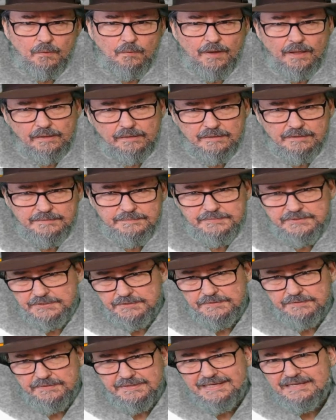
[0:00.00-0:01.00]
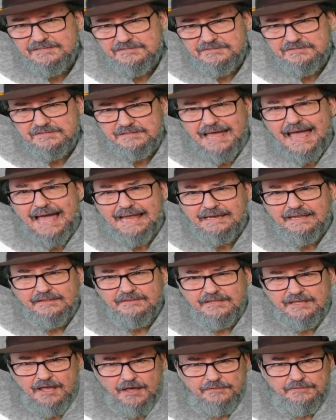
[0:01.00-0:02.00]
Welcome to This, That,
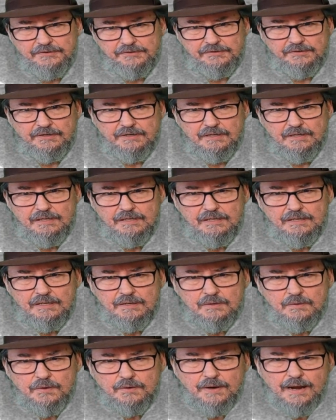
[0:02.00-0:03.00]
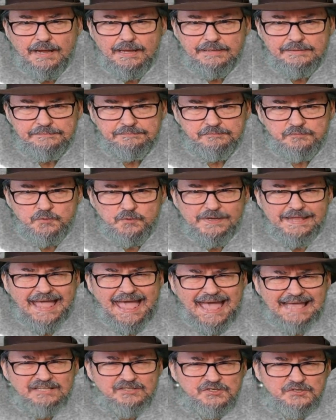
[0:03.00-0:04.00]
and the Other, where I
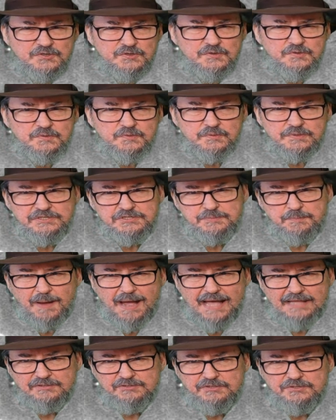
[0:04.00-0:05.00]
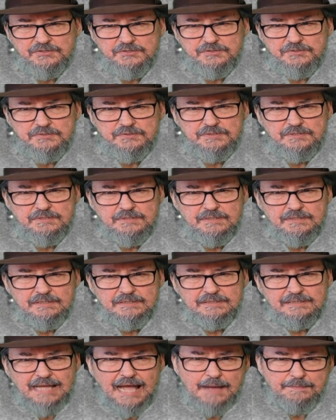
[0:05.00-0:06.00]
react to, respond to,
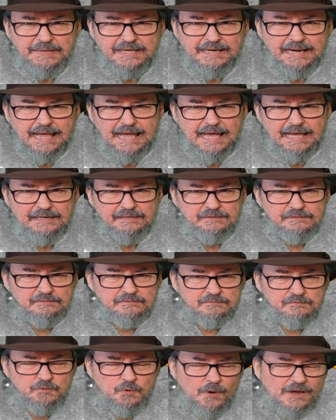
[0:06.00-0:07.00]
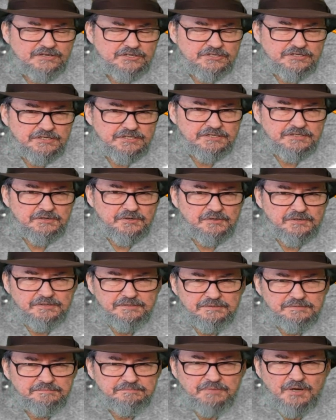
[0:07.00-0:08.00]
comment on, question,
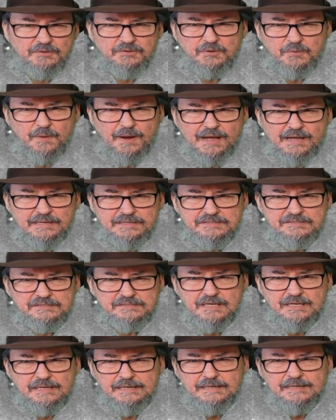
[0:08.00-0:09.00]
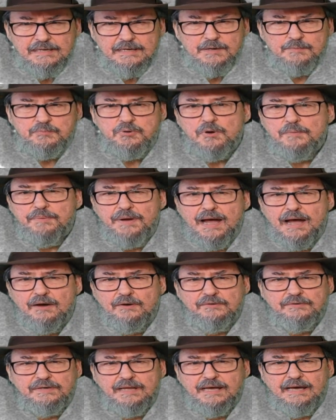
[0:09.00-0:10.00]
or otherwise
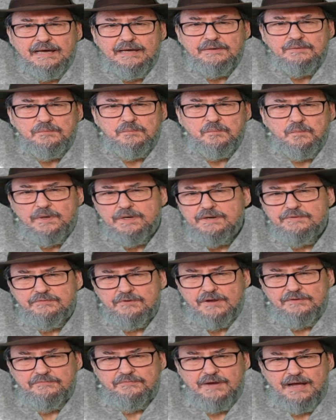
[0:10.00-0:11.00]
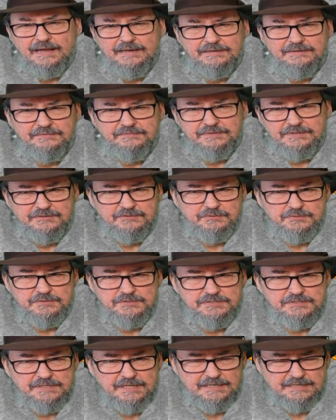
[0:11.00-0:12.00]
propound on whatever I find of
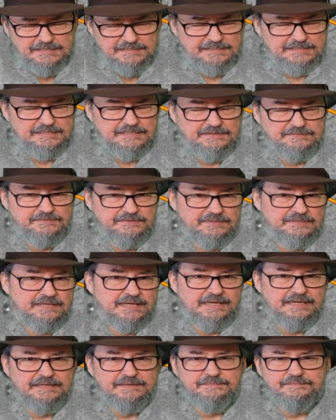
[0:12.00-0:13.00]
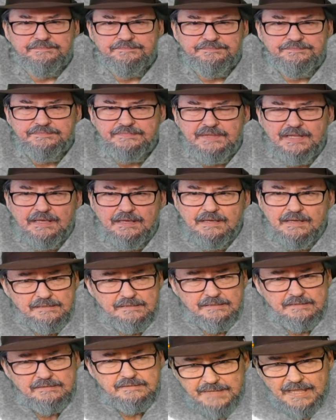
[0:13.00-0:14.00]
interest on any given day.
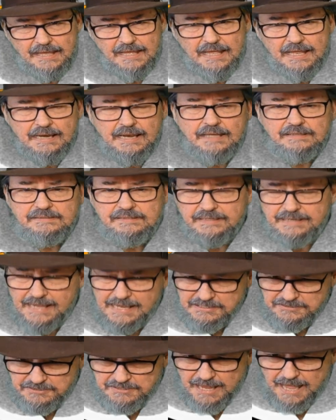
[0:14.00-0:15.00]
Now, today's